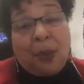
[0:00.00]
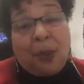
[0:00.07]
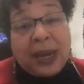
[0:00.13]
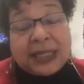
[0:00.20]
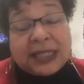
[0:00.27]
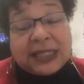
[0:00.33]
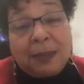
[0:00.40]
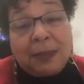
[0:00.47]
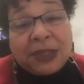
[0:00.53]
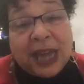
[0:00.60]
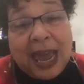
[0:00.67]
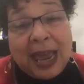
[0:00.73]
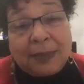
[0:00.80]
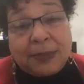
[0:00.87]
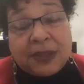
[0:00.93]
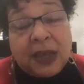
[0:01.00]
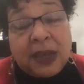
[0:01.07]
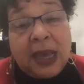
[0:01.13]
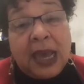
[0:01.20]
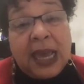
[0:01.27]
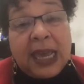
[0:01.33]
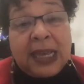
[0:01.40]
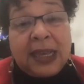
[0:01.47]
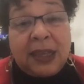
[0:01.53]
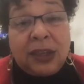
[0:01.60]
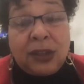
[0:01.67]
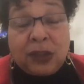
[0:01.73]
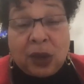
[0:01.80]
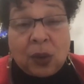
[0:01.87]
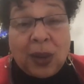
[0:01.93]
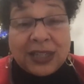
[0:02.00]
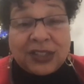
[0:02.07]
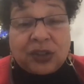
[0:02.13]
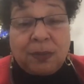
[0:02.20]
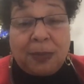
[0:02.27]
point. Sometimes the question